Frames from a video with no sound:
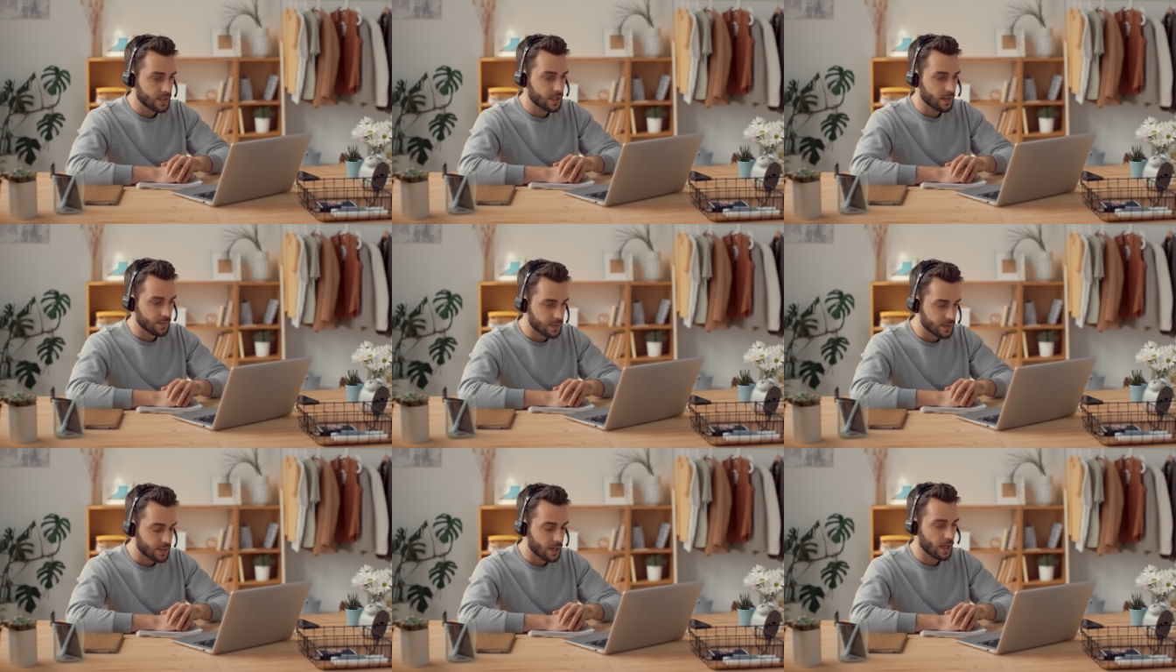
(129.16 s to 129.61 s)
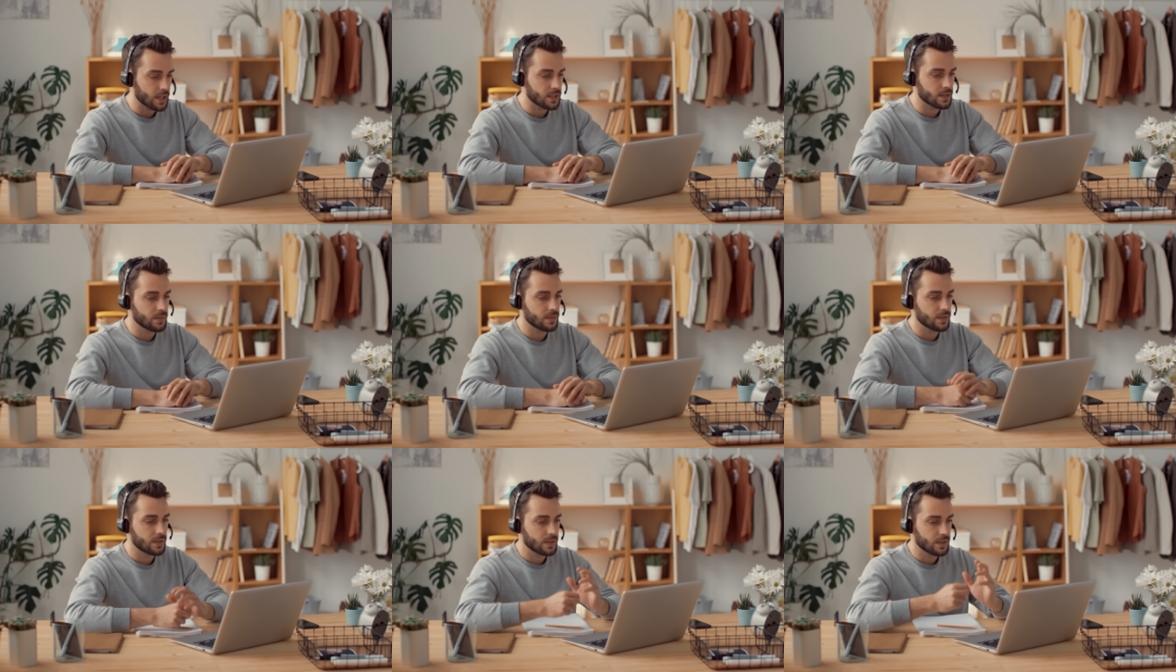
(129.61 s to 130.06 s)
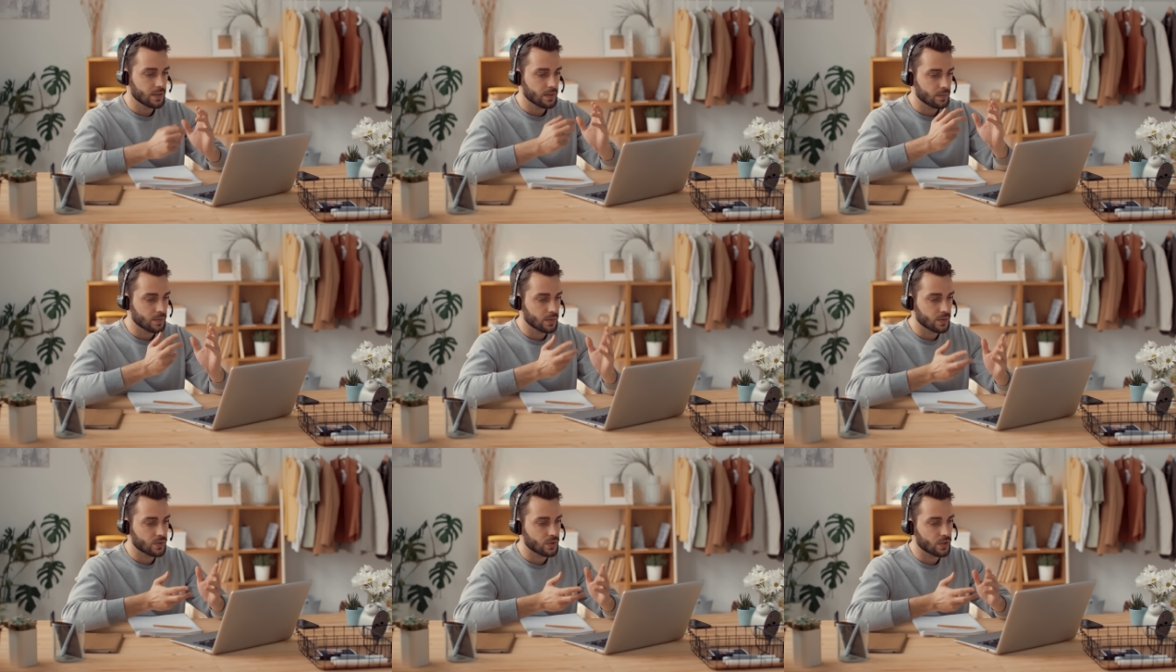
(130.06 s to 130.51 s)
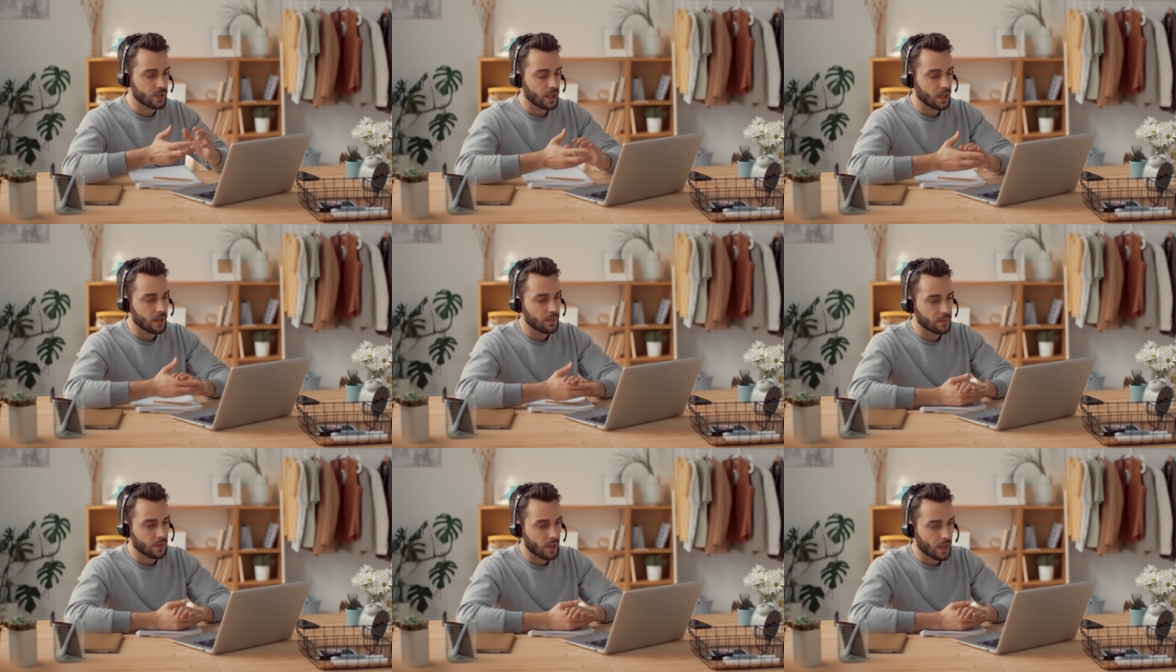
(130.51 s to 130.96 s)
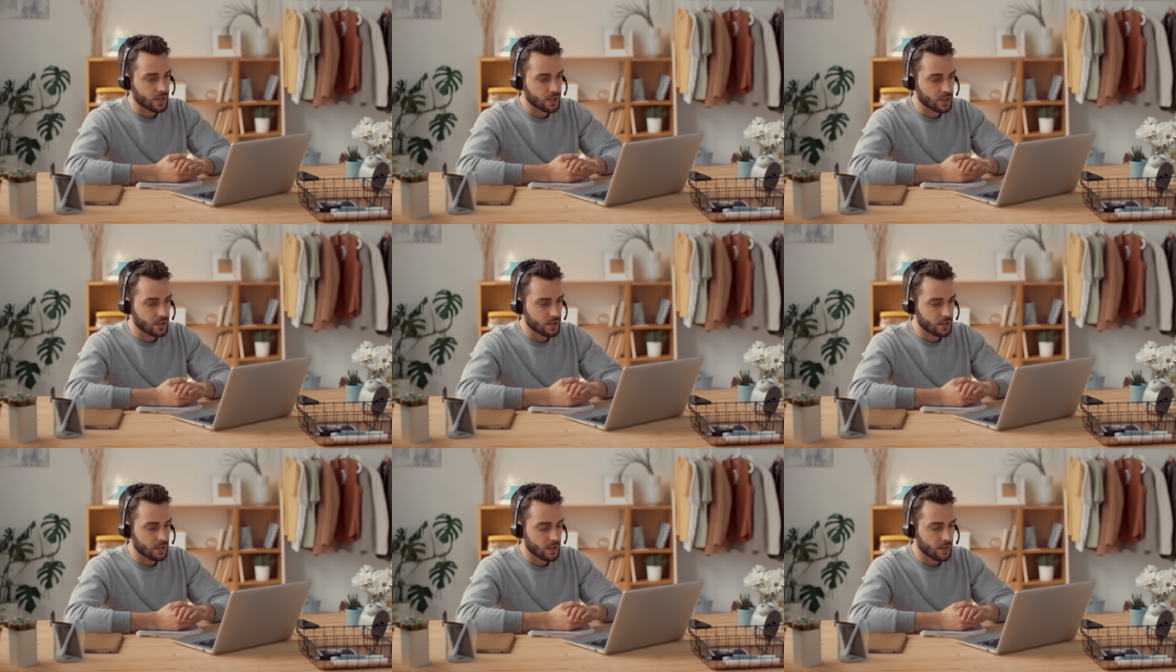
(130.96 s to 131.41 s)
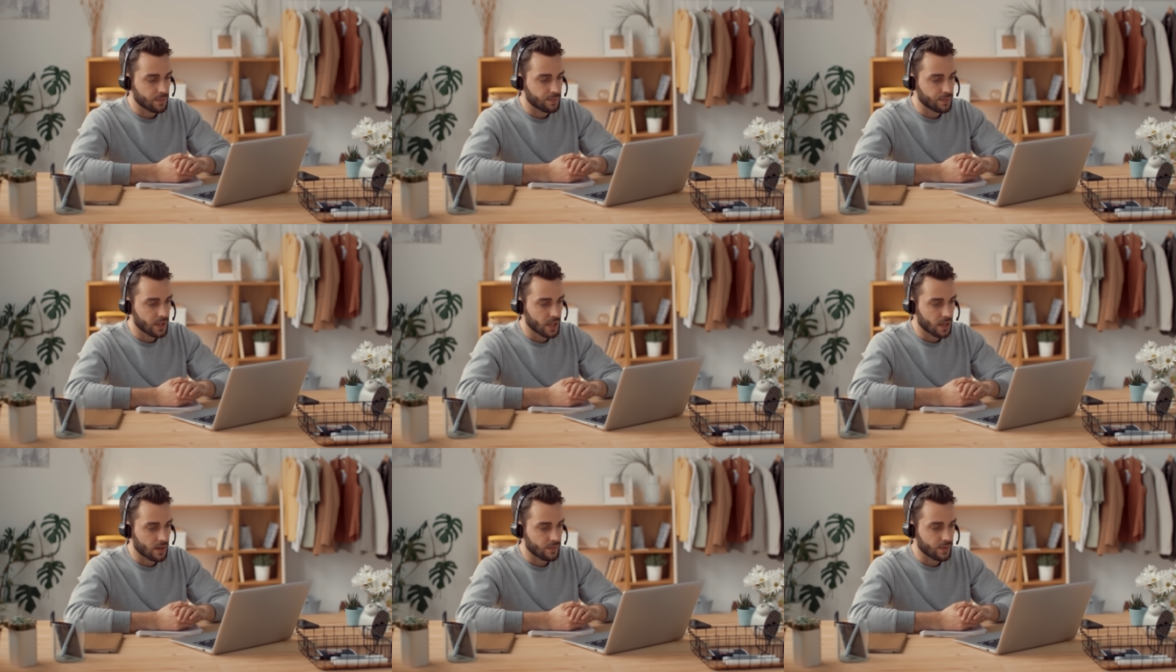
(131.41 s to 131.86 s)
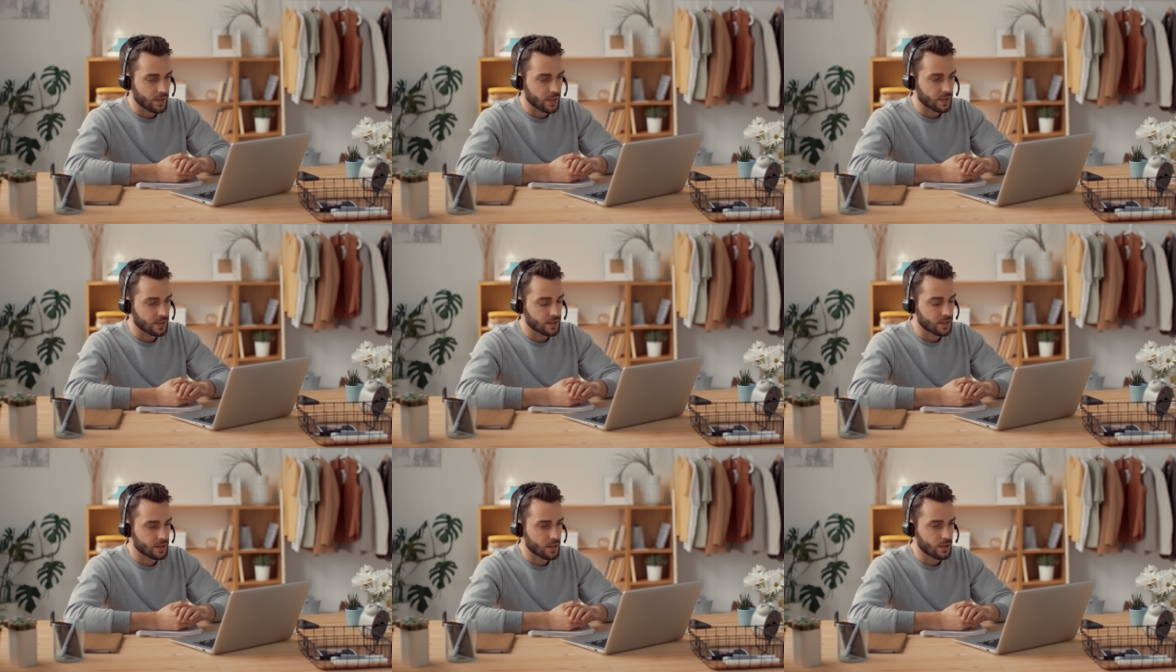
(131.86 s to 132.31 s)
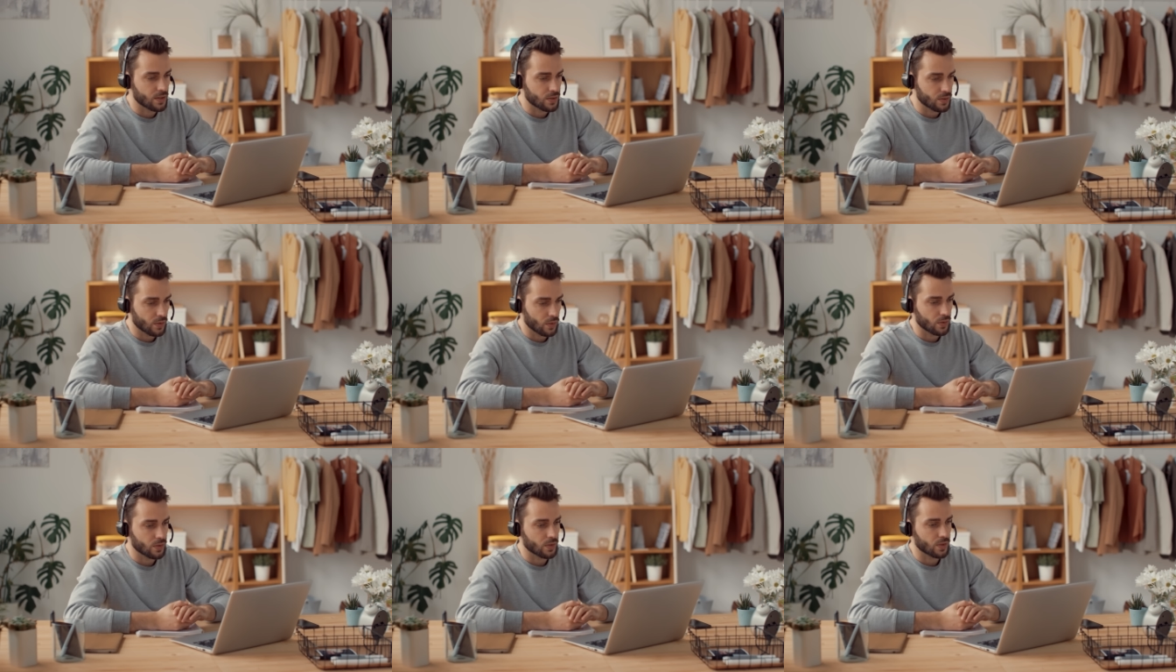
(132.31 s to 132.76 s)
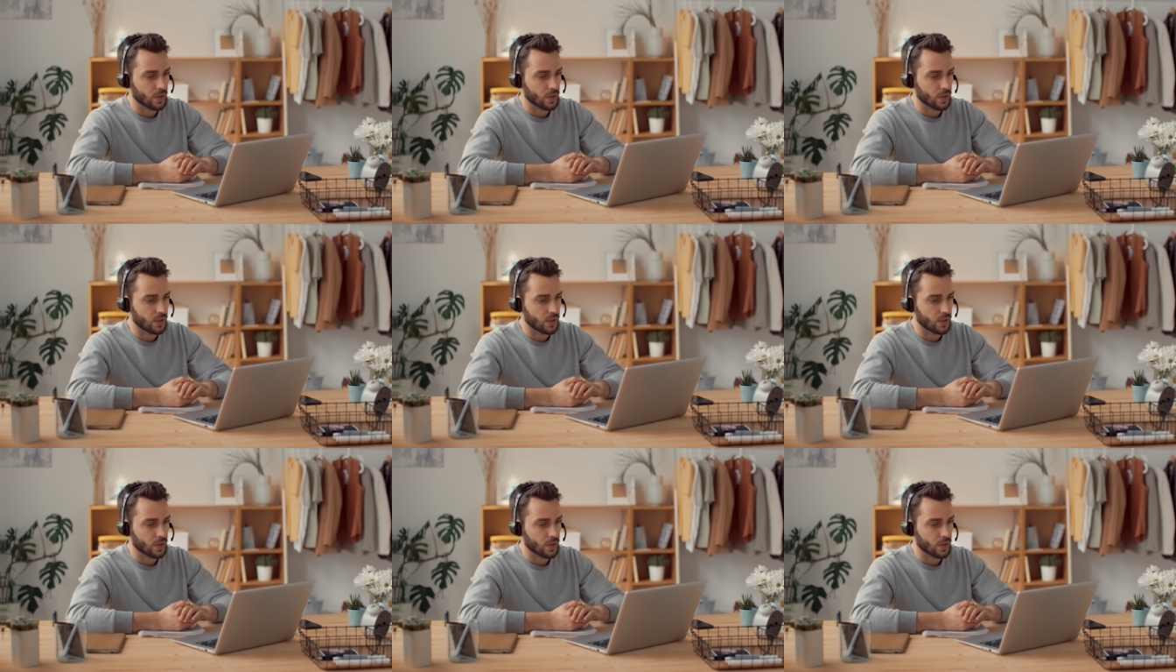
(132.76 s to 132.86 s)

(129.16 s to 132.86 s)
independent dispatcher, then an LLC might be the better choice.